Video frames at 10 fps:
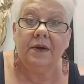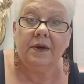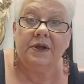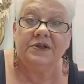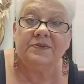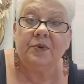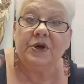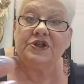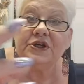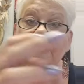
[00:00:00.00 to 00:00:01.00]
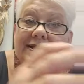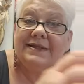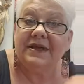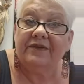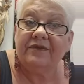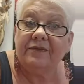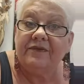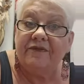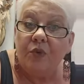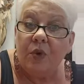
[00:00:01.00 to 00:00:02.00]
inspiration and insight from the
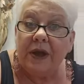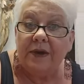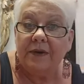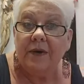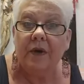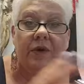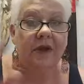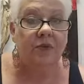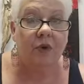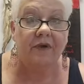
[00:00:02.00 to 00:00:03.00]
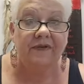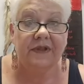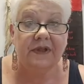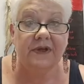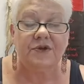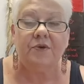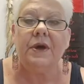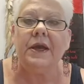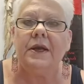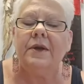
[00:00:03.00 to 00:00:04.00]
void, okay, where everything is
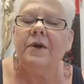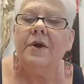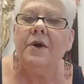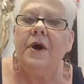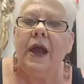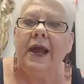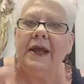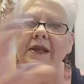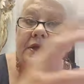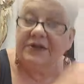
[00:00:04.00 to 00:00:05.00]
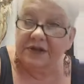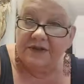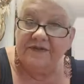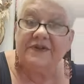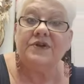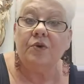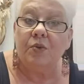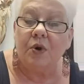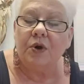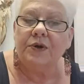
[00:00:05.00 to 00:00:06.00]
created, and into the physical
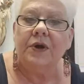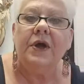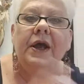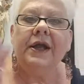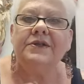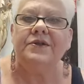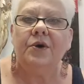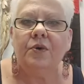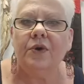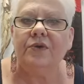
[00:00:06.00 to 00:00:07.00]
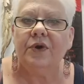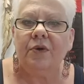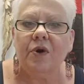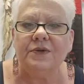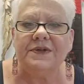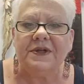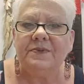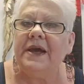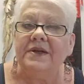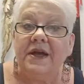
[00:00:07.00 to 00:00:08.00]
world. And so the crow says,
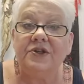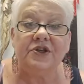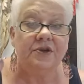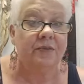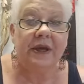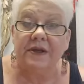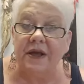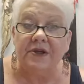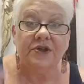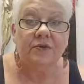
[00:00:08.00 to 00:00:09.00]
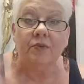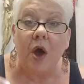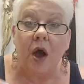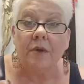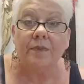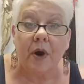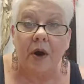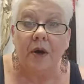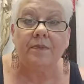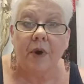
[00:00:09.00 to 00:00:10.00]
pay attention, bark,
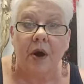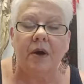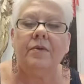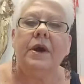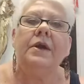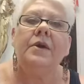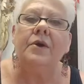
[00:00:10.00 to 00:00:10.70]
bark, bark, right?